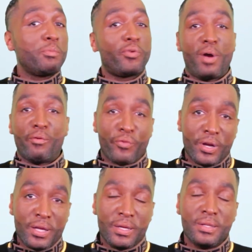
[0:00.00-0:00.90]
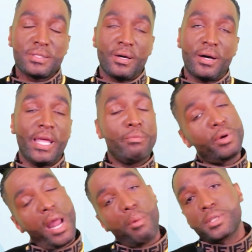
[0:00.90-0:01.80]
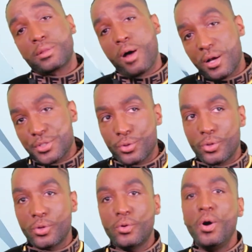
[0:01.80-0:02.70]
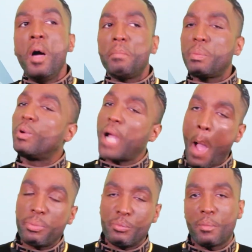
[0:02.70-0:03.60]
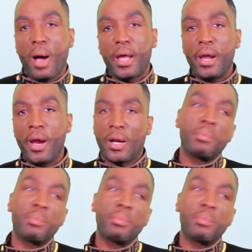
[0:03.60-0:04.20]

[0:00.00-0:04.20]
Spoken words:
them for my friends. Even when I was in law school, people would compliment my hair.